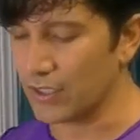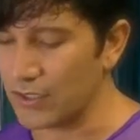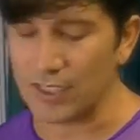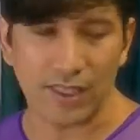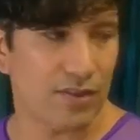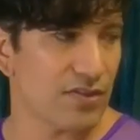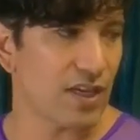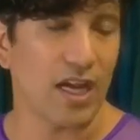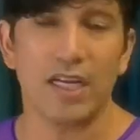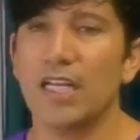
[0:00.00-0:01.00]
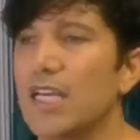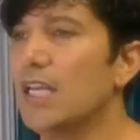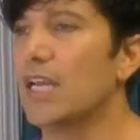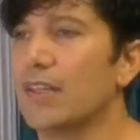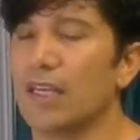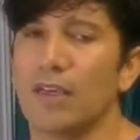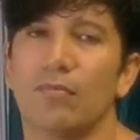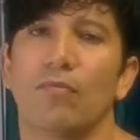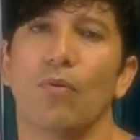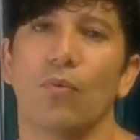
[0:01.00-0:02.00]
cook on the other side, and
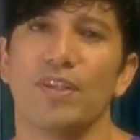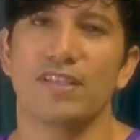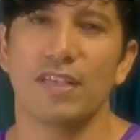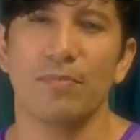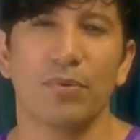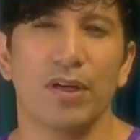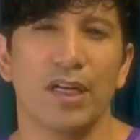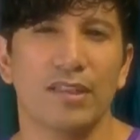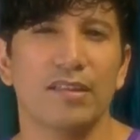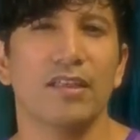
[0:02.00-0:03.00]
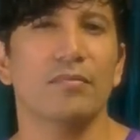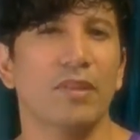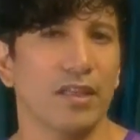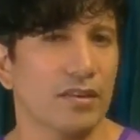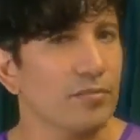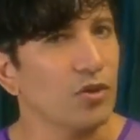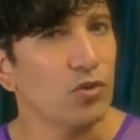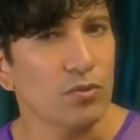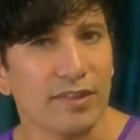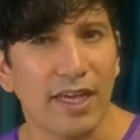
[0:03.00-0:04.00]
then we separate them, let them
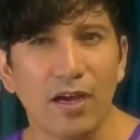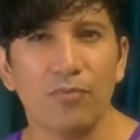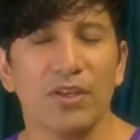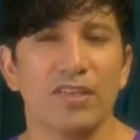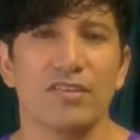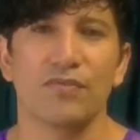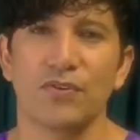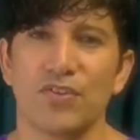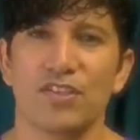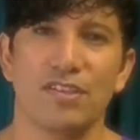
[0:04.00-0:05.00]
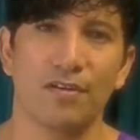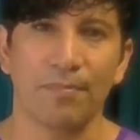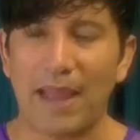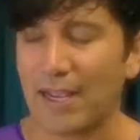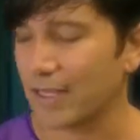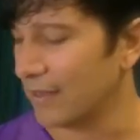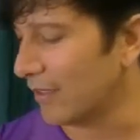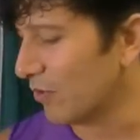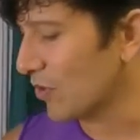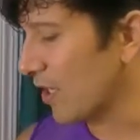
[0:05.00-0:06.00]
cool down, because if you just start packing
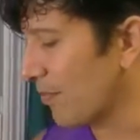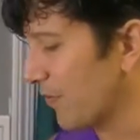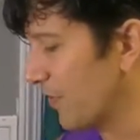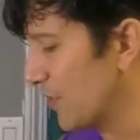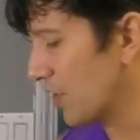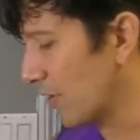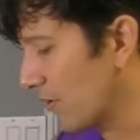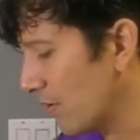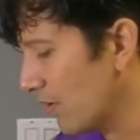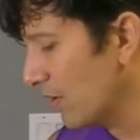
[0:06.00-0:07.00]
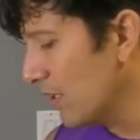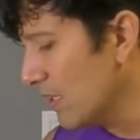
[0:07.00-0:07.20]
them on top of each other,